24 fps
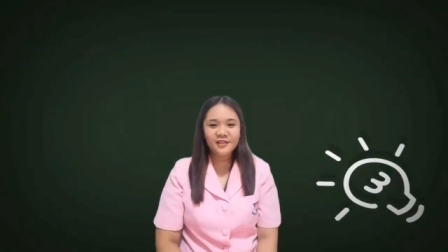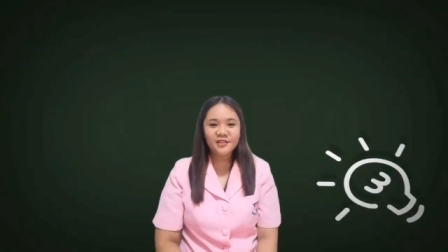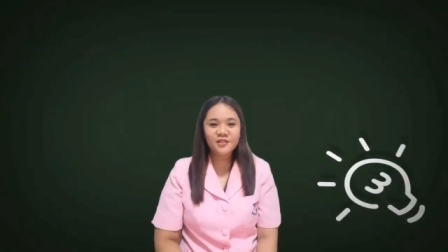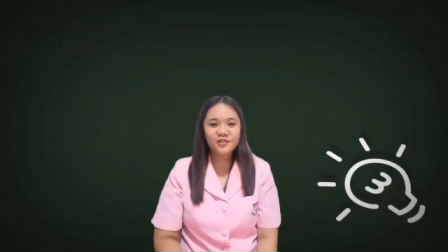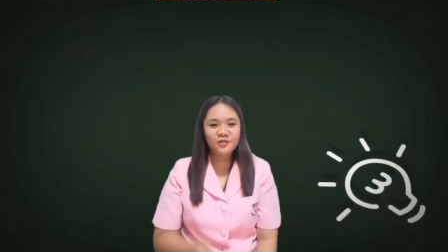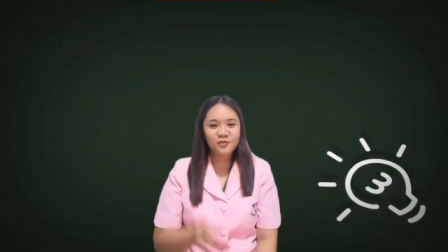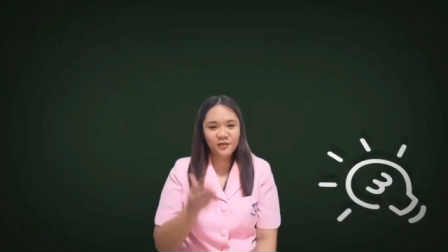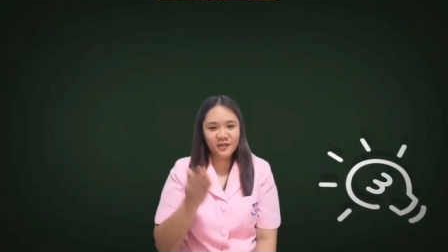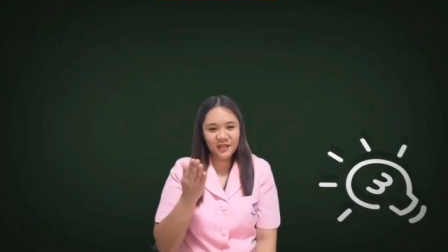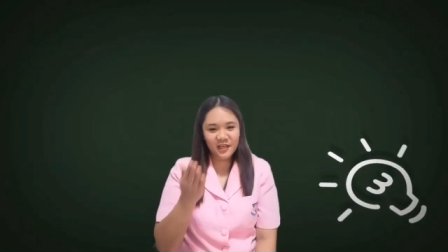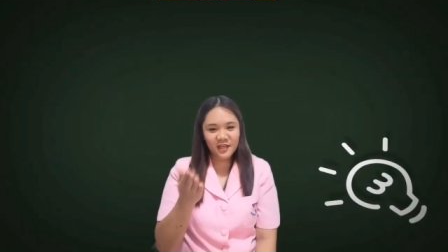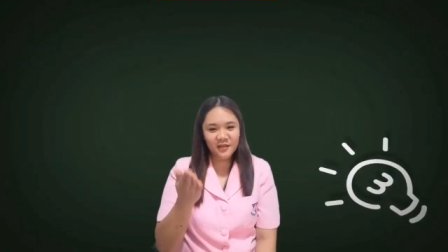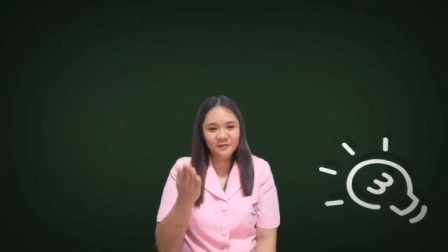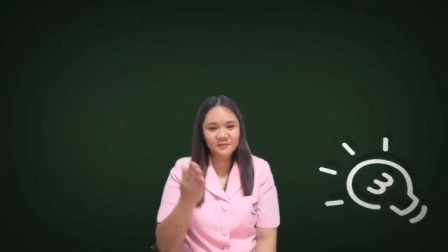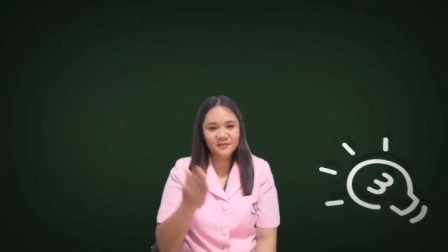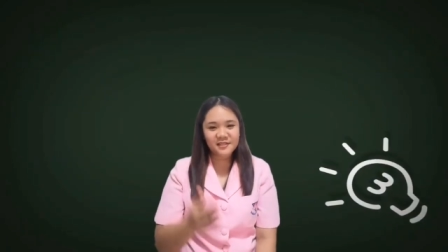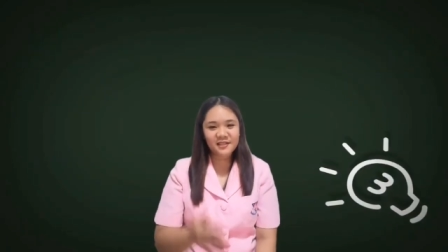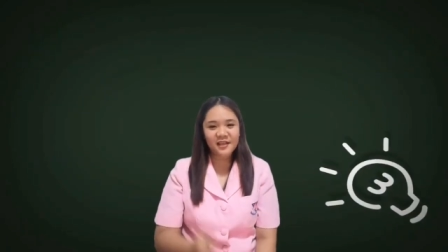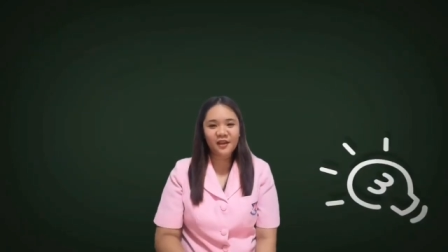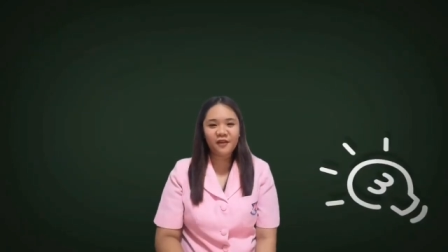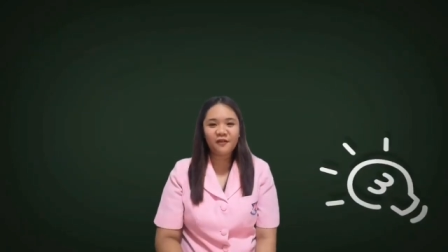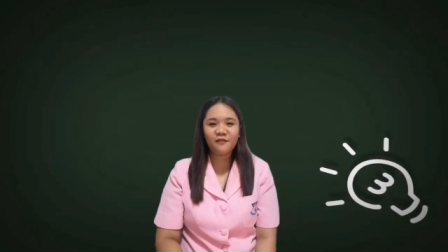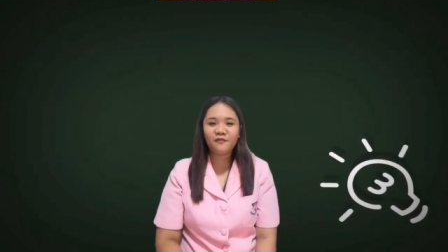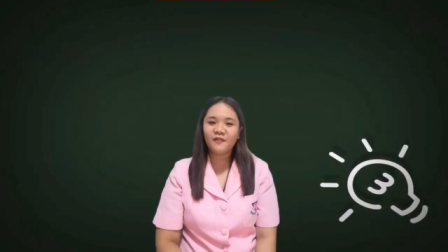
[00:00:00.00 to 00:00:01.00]
to keep
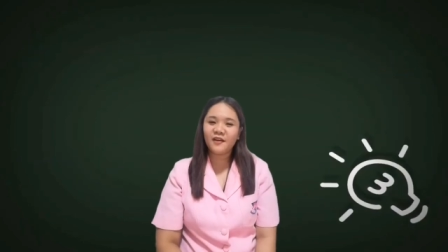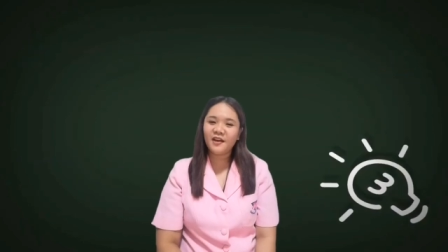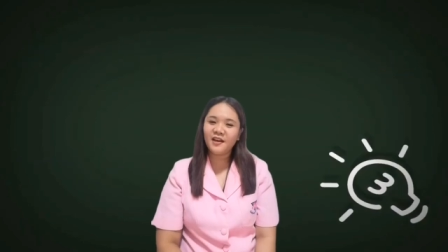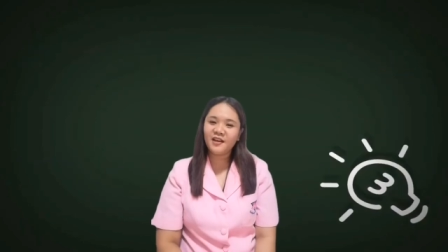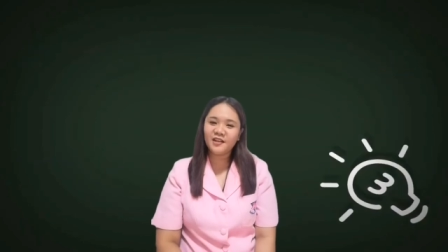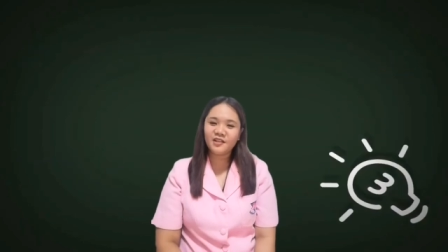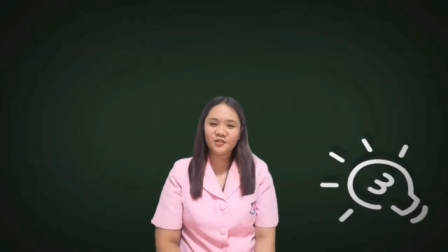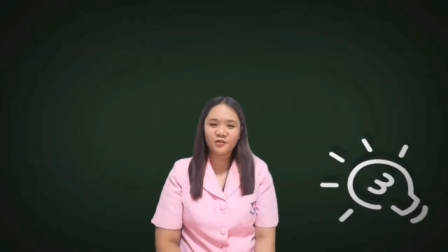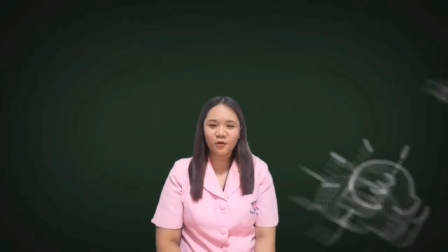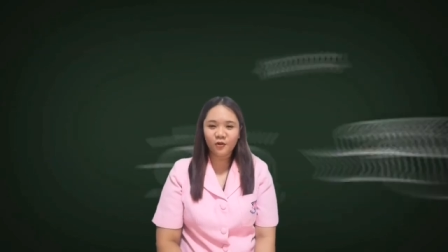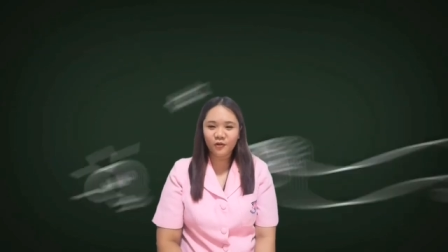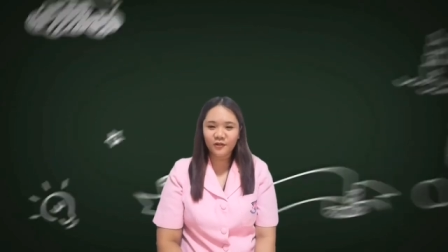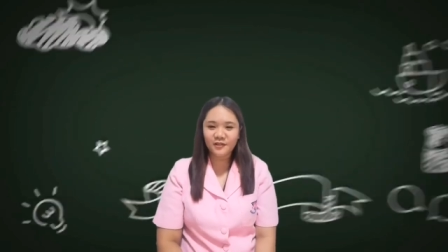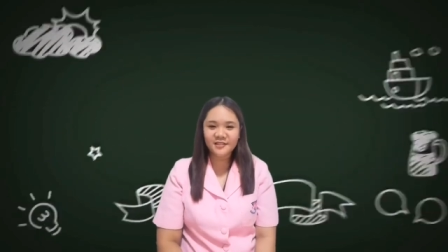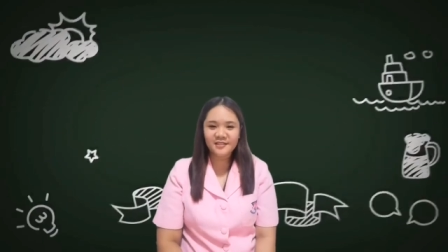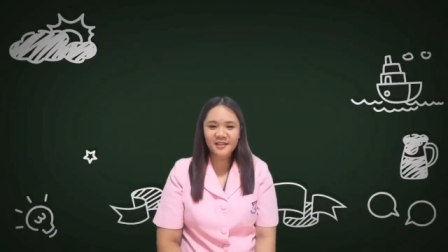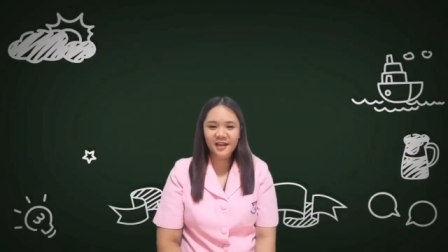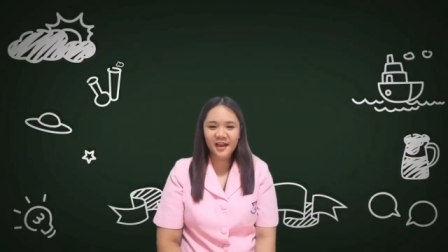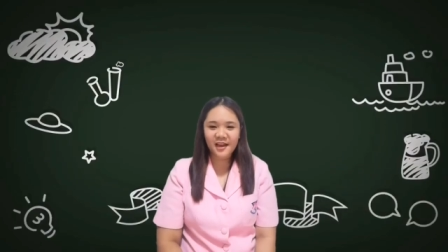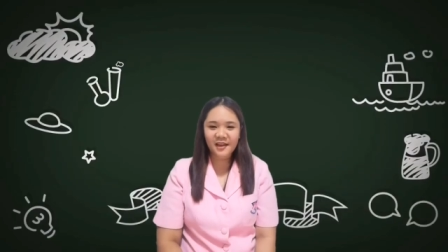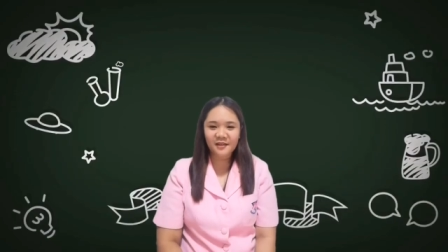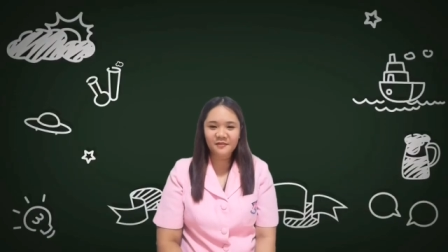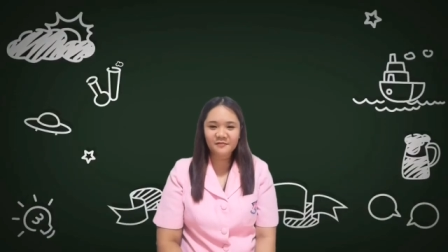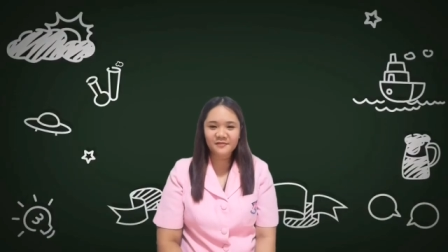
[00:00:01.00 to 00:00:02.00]
safe at all
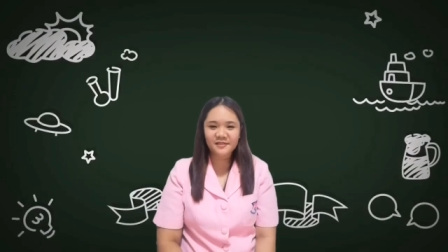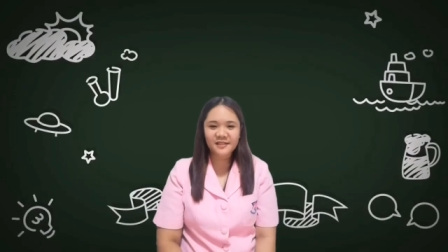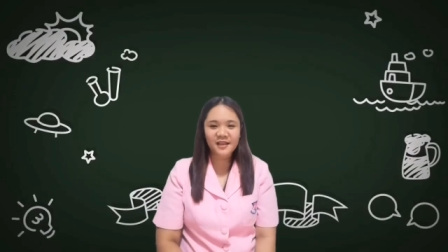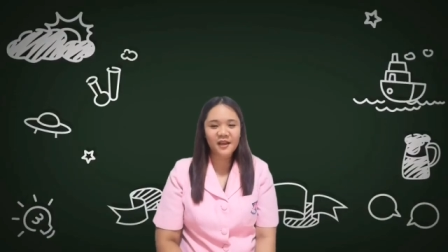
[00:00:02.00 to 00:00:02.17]
times.